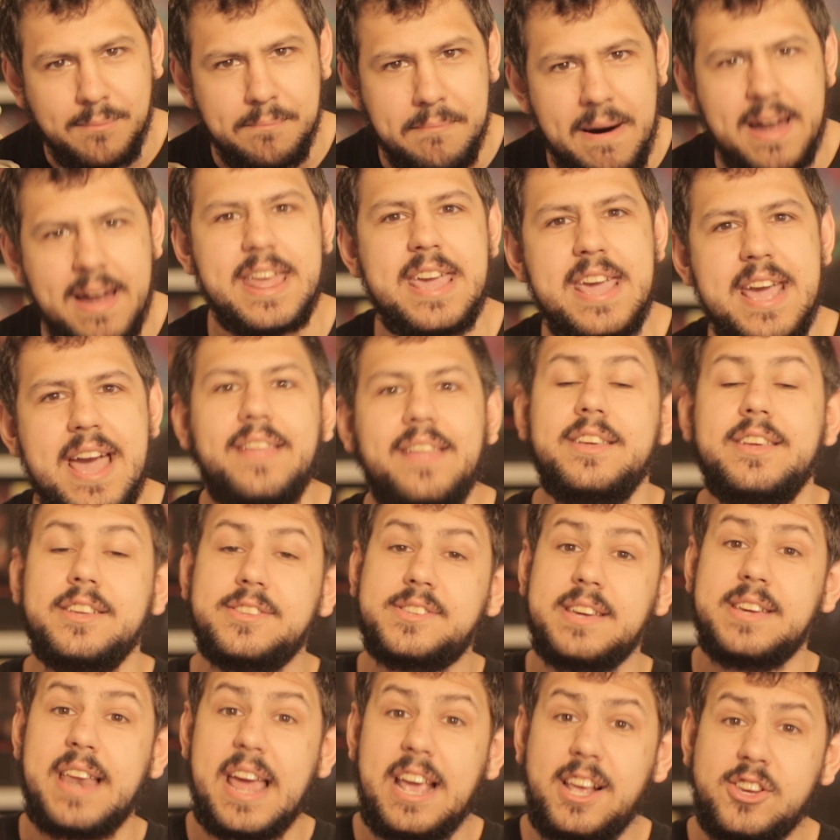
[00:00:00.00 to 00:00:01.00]
money, and then
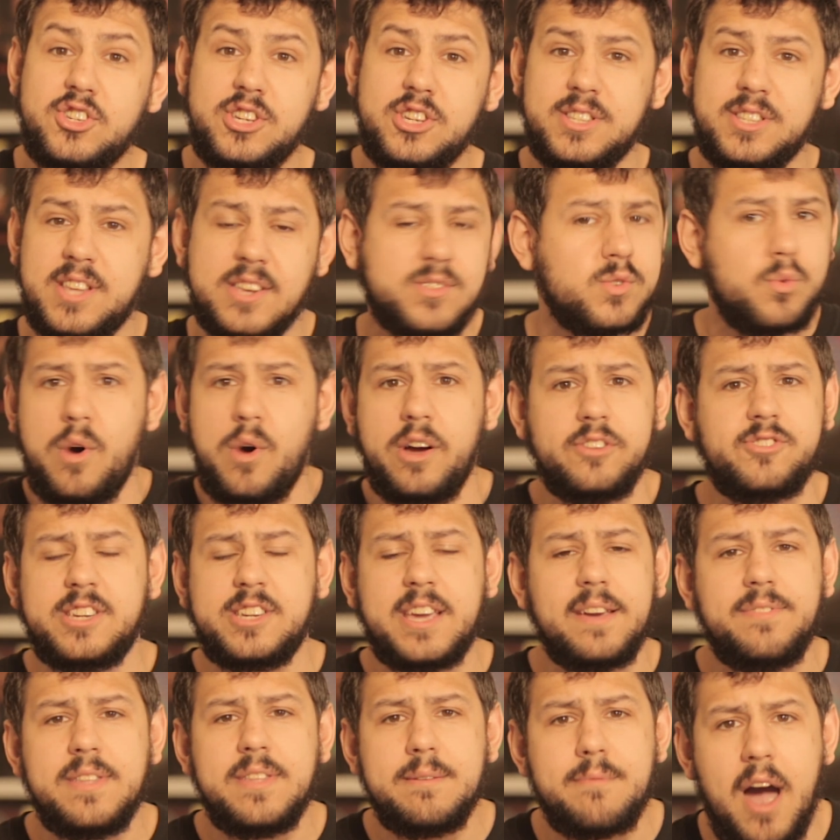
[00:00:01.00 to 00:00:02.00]
today she doesn't want to
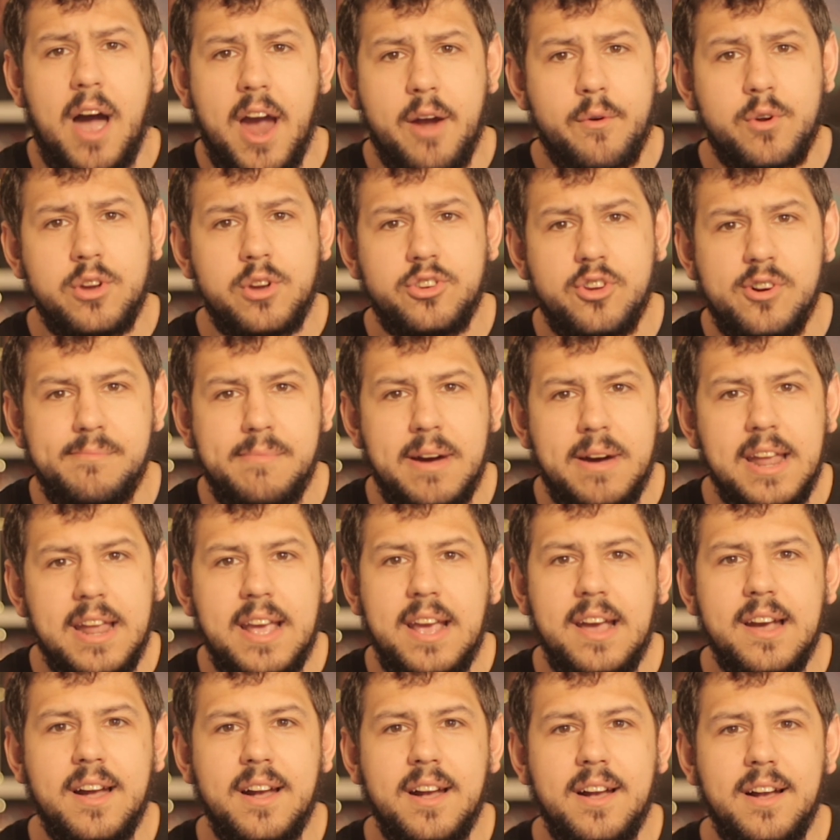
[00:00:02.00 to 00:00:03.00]
give them Iron Dome
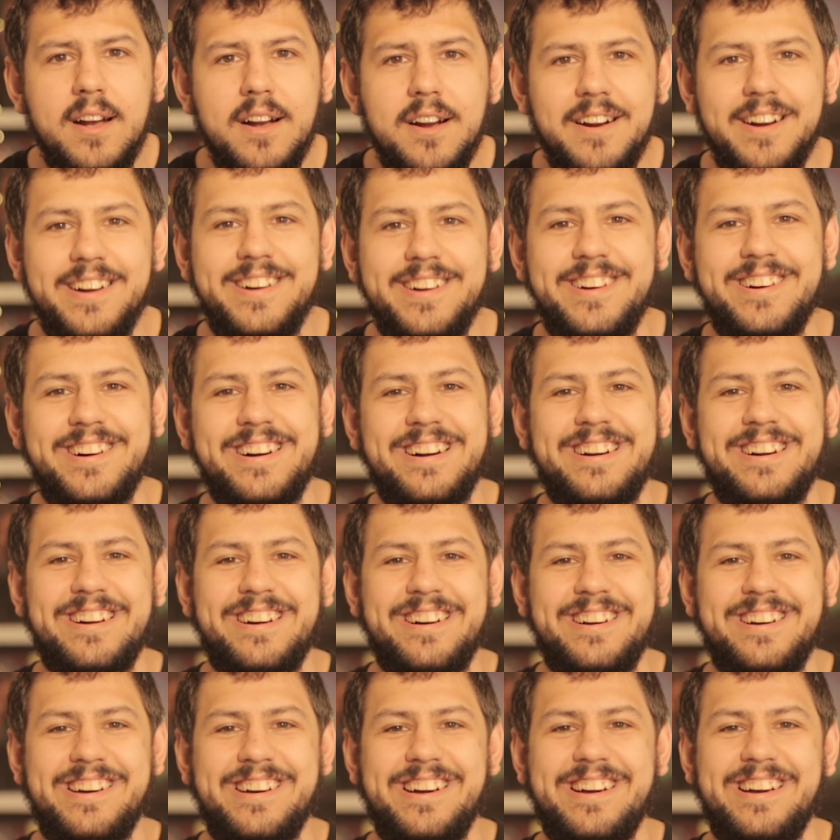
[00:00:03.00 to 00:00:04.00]
money?
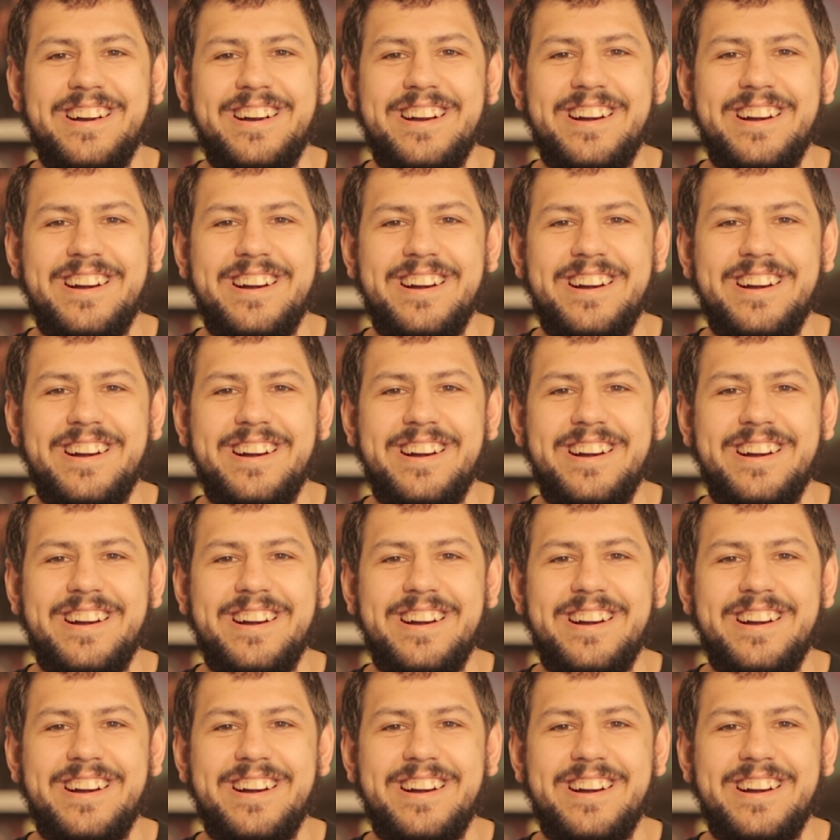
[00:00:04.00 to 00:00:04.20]
And